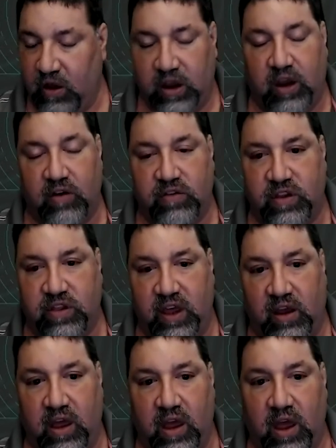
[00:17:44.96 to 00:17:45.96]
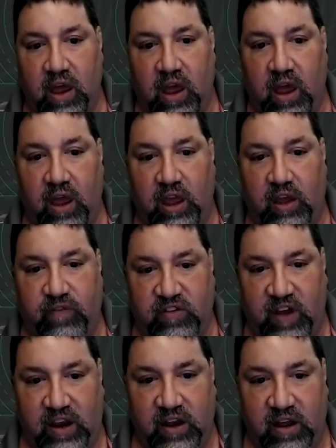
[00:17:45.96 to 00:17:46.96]
here's the thing. If you
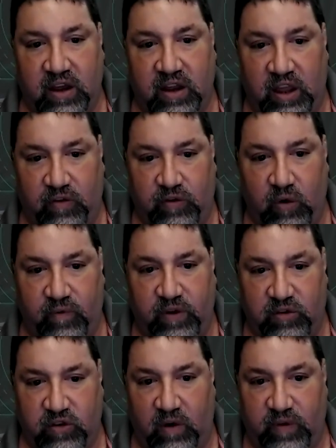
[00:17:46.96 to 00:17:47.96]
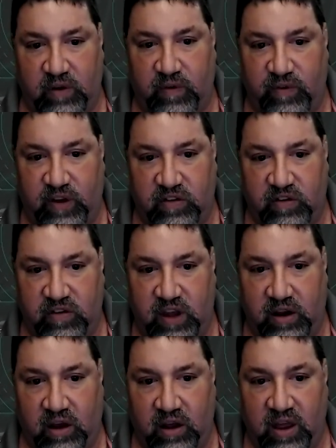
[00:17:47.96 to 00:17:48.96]
try to open up a piece of
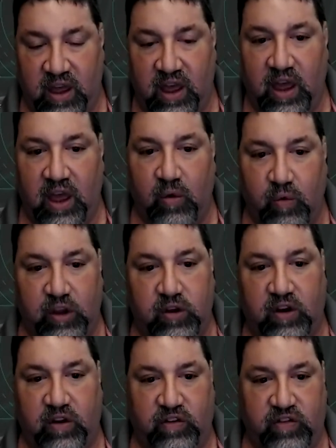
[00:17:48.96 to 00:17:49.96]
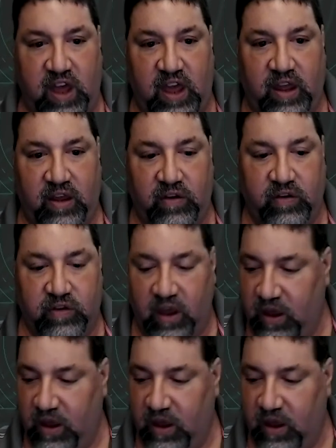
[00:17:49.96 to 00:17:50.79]
data, what you could say is,